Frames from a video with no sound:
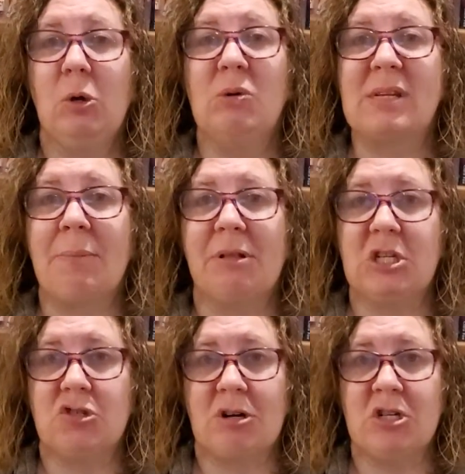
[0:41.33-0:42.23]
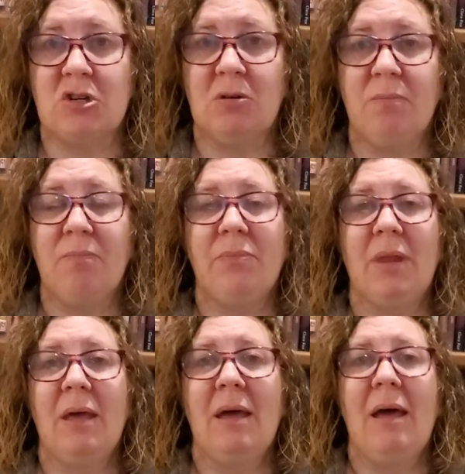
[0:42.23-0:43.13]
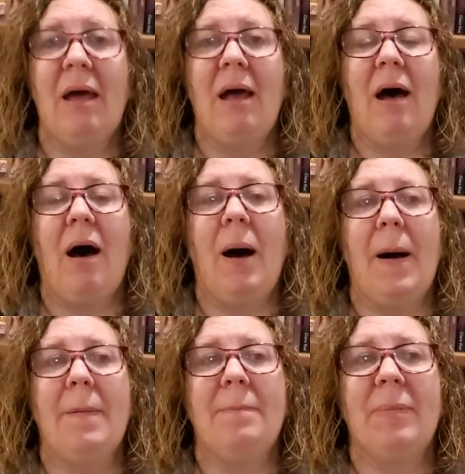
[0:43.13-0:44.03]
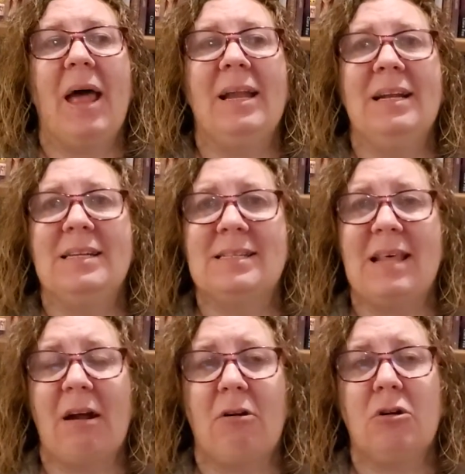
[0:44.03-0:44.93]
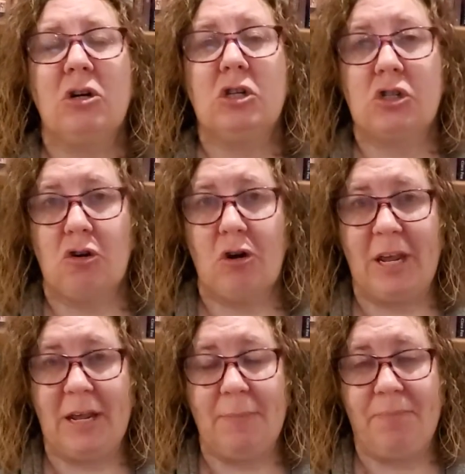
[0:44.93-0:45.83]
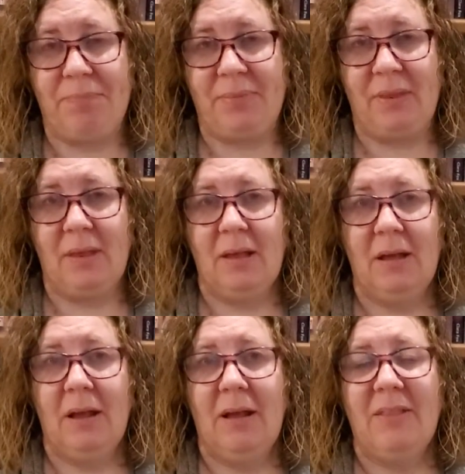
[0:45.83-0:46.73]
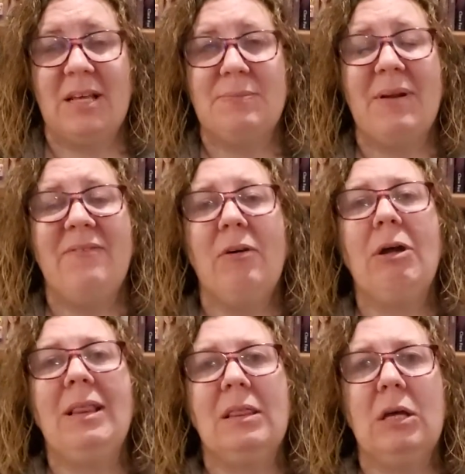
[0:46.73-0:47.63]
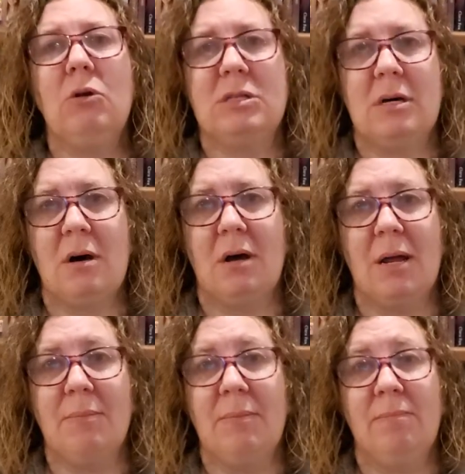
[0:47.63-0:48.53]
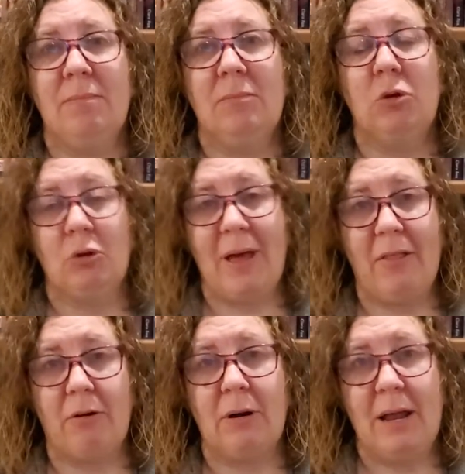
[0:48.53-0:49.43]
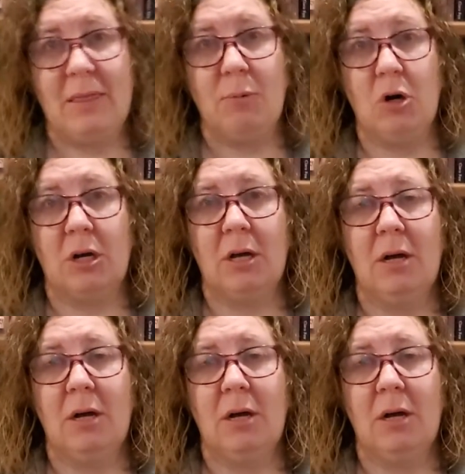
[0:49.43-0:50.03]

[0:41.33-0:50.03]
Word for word: who is a complete stranger, um, and it is their journey. They spend very little time together in the book.